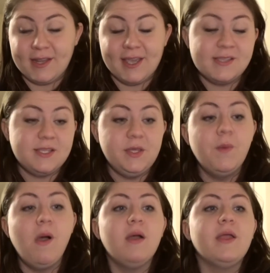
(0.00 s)
because
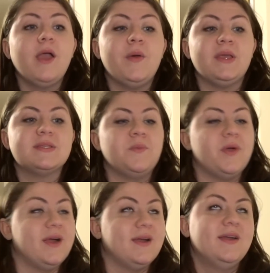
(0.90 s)
you are going
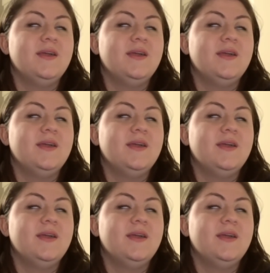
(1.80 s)
somewhere